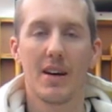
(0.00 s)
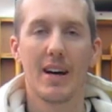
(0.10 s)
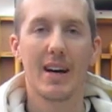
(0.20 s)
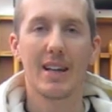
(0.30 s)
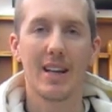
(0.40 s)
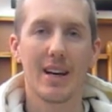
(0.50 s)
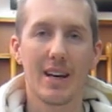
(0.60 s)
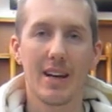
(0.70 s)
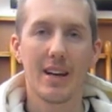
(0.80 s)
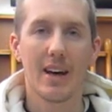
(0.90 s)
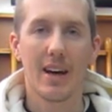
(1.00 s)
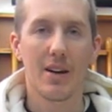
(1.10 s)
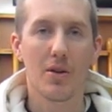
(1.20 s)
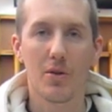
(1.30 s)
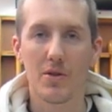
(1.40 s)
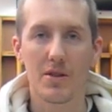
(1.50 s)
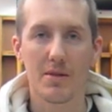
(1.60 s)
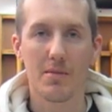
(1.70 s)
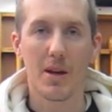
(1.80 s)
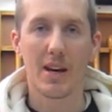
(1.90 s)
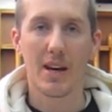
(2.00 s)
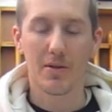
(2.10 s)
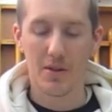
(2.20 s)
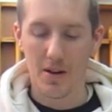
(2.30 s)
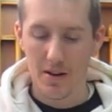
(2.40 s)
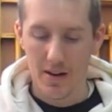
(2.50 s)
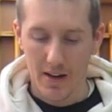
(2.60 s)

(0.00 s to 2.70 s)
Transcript: online, I know there isn't many out there,